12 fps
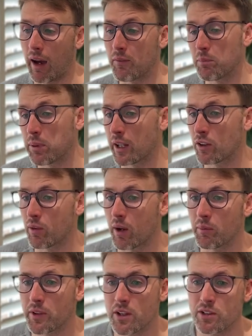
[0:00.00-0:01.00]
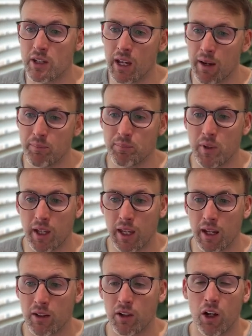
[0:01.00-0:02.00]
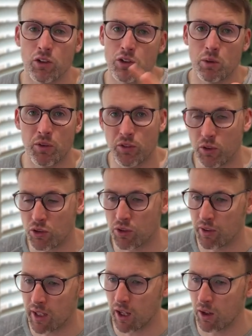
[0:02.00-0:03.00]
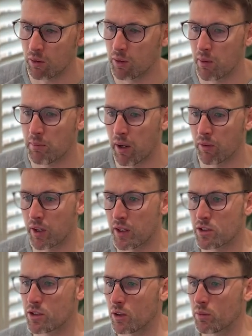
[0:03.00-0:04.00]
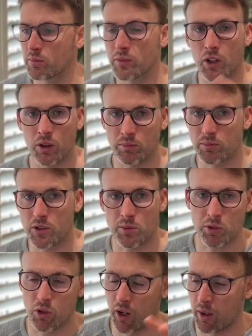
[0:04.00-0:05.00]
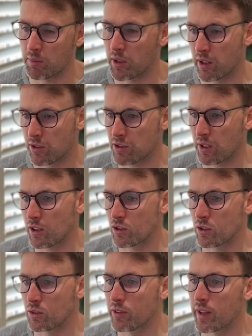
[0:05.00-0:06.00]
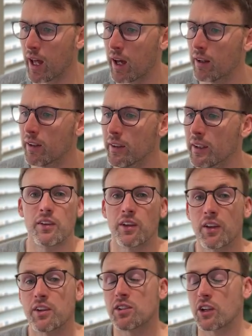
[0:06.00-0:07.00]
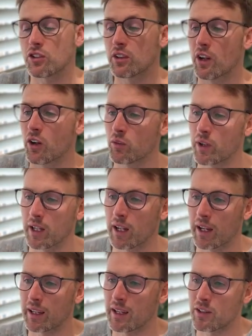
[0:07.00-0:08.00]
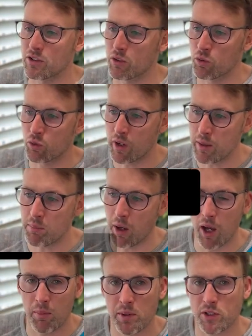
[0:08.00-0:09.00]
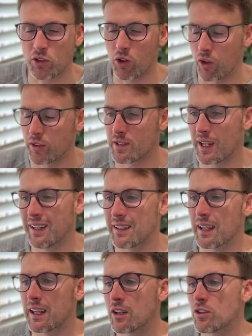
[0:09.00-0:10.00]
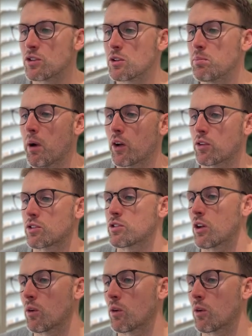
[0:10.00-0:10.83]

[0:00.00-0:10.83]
Haven't played around with this yet. Again, I'll do a future video about this. So, you know, subscribe and, and stay tuned for that. The other section that I really like is repurpose content into posts.